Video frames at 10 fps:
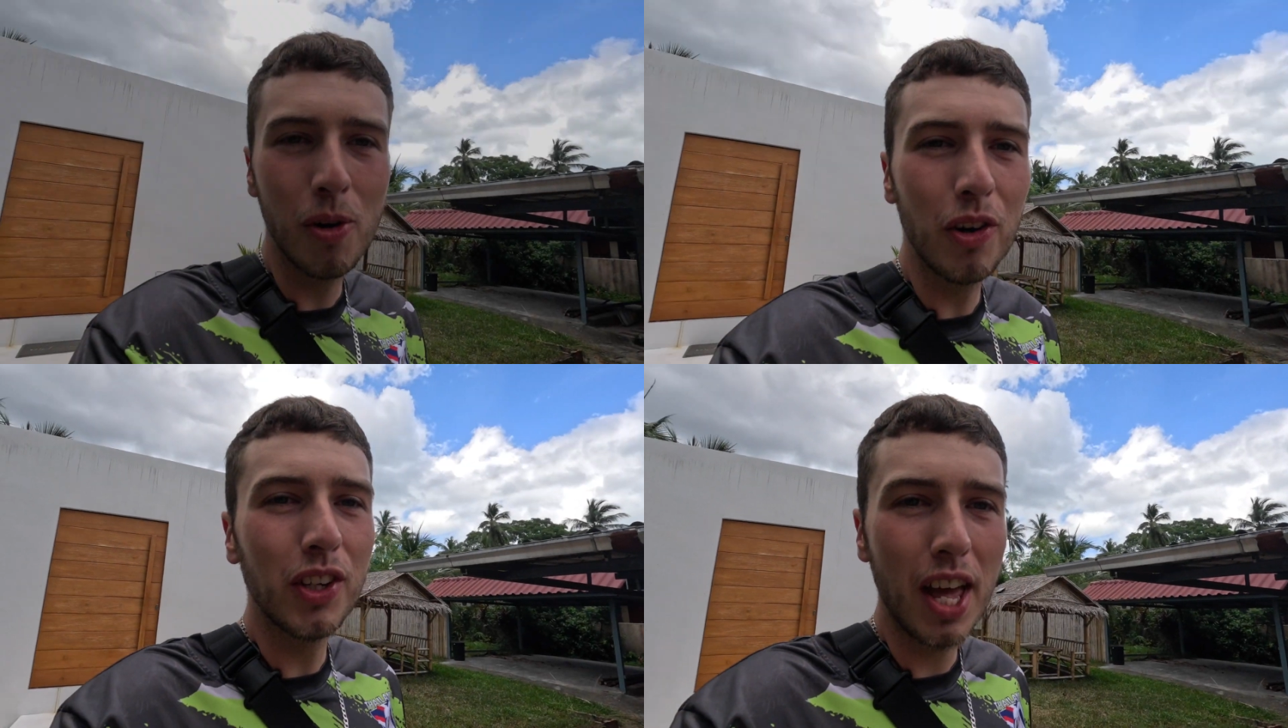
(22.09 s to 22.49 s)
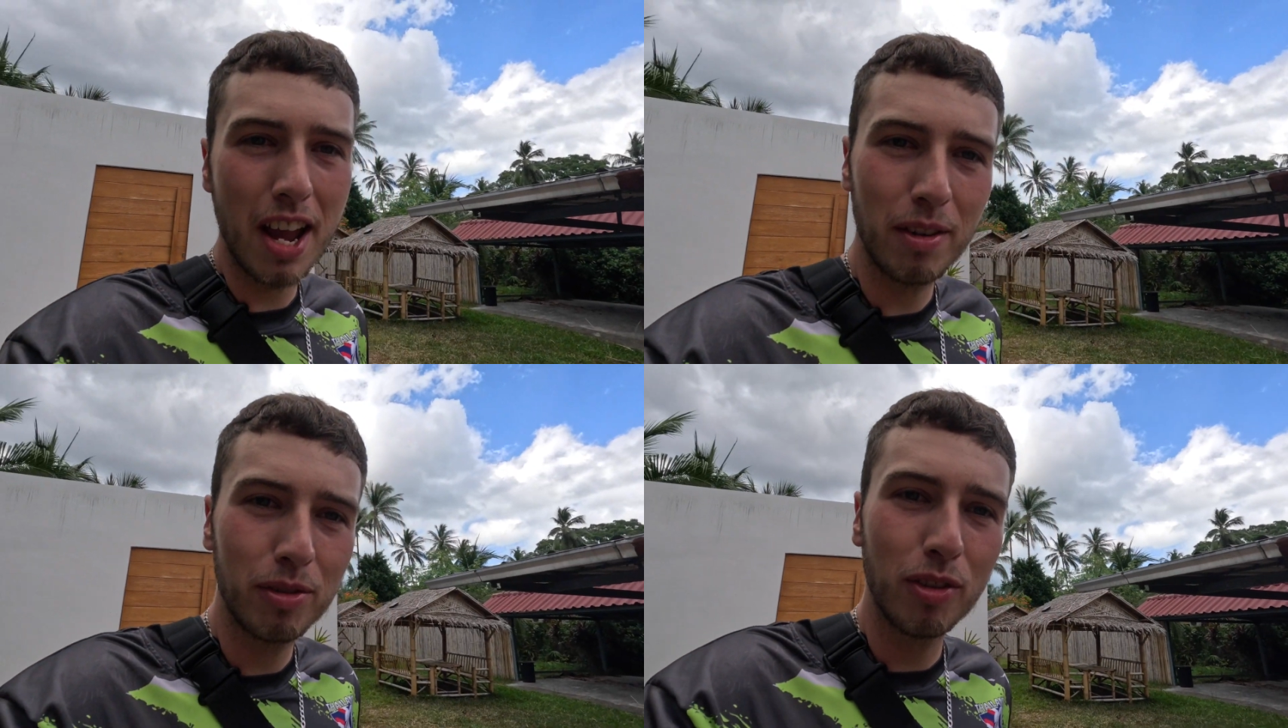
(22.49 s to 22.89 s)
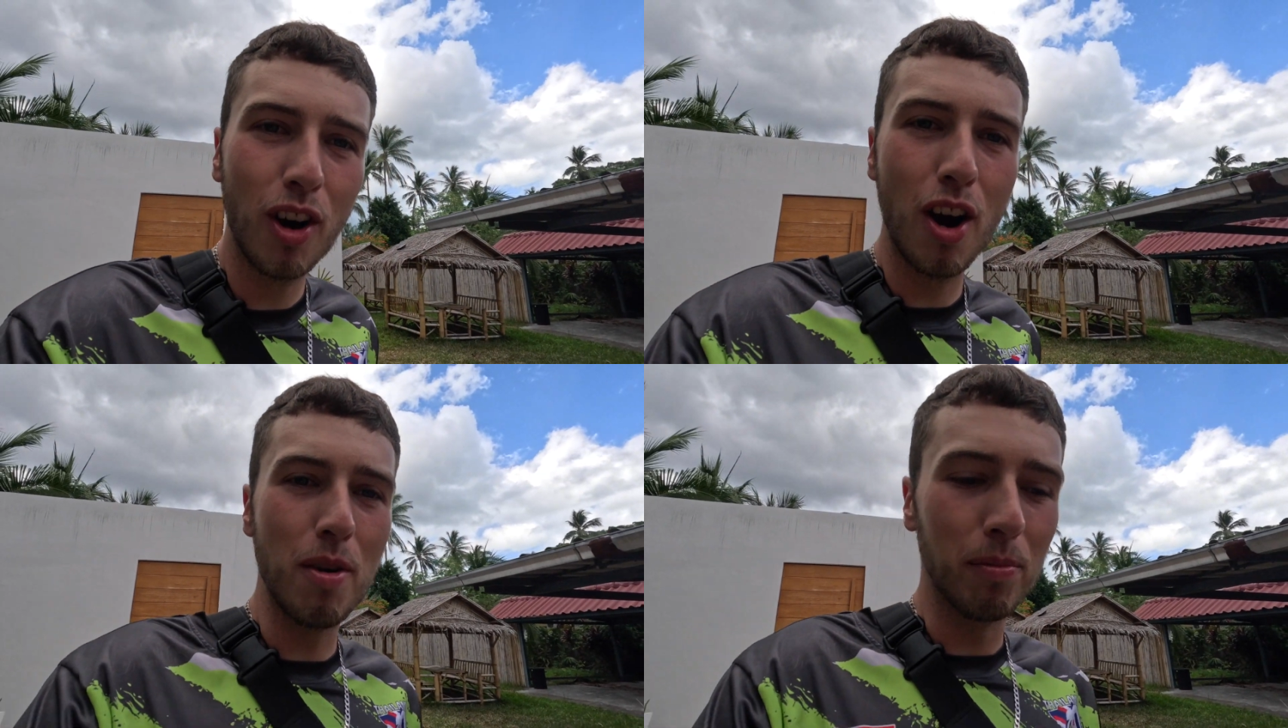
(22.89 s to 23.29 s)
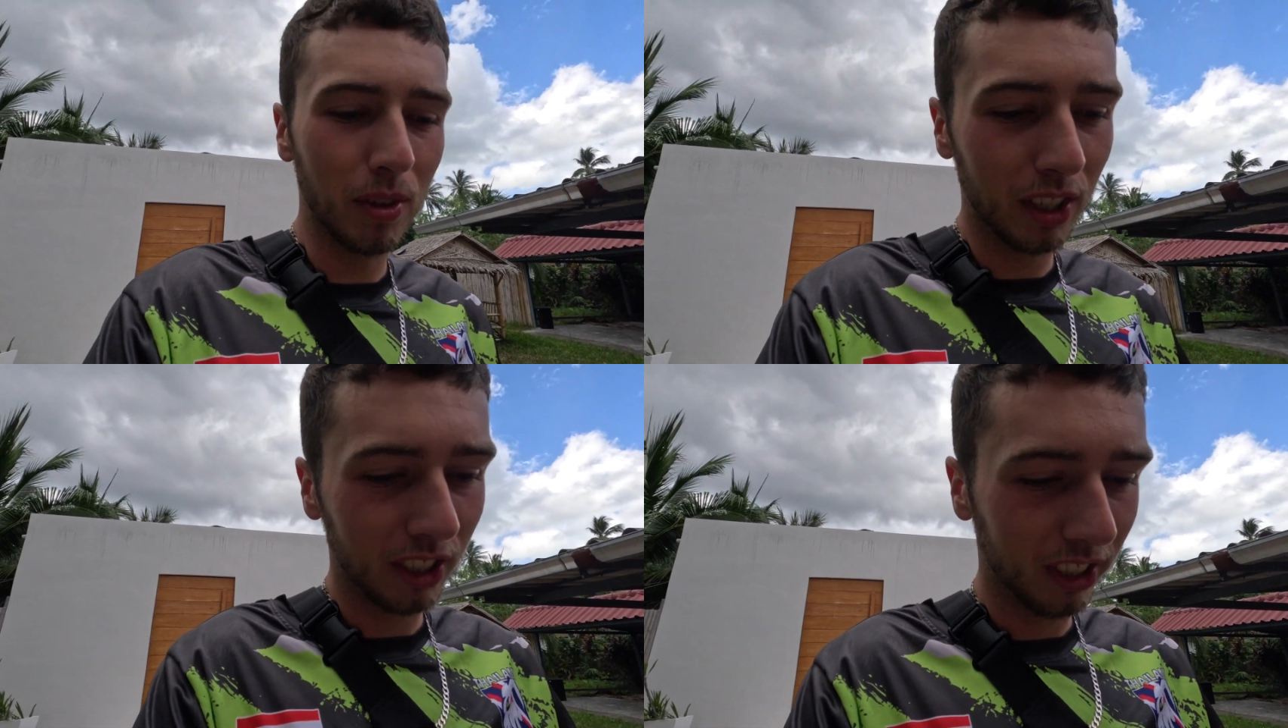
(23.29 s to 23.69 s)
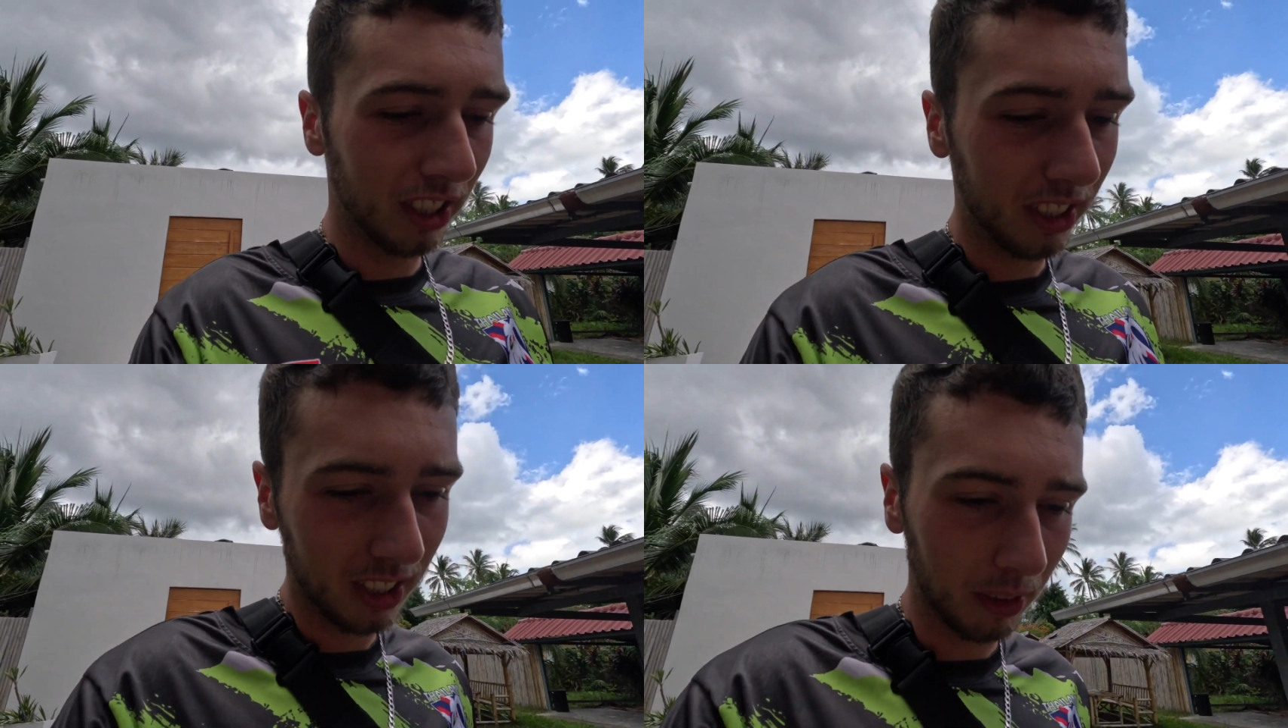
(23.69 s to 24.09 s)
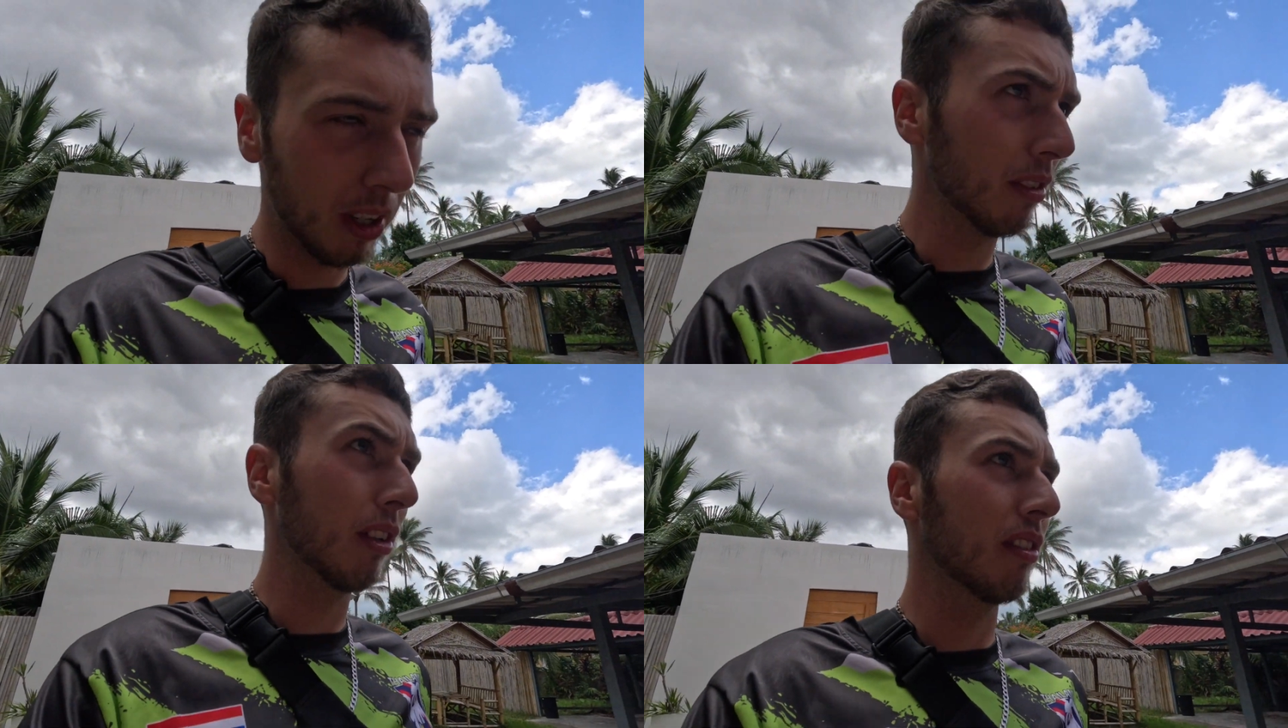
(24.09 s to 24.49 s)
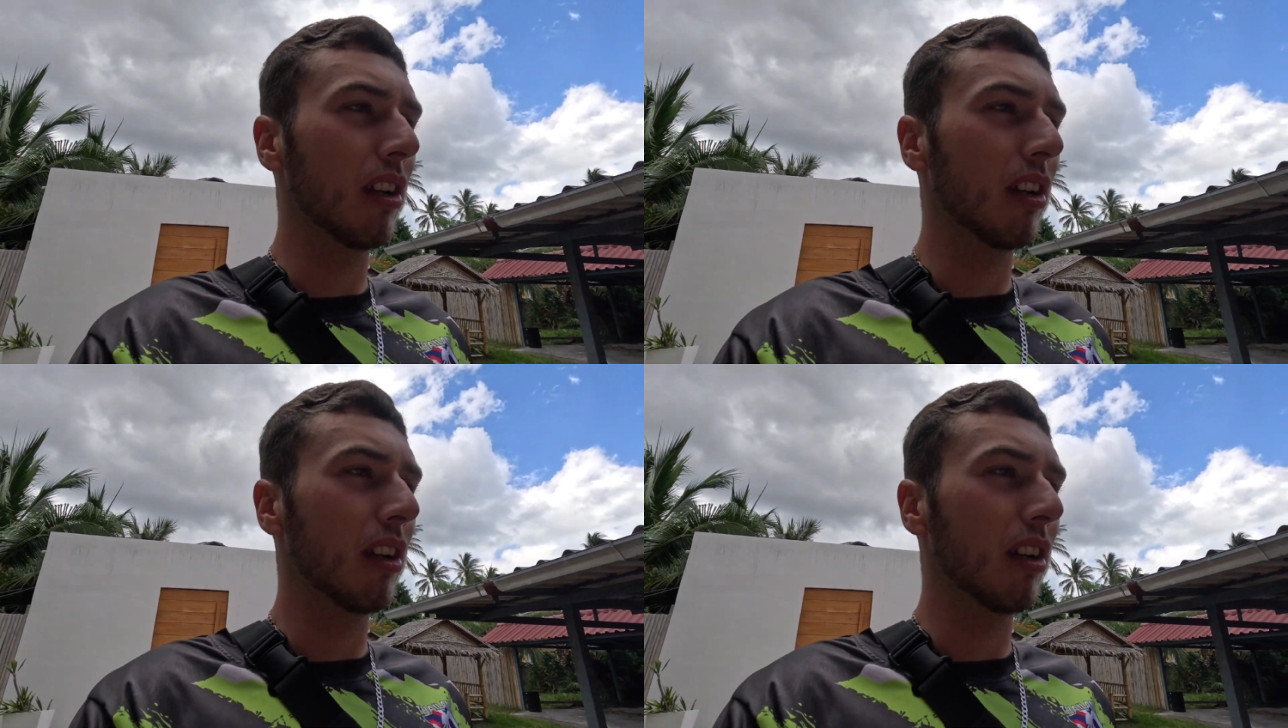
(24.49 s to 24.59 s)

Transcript: morning from... Where are we?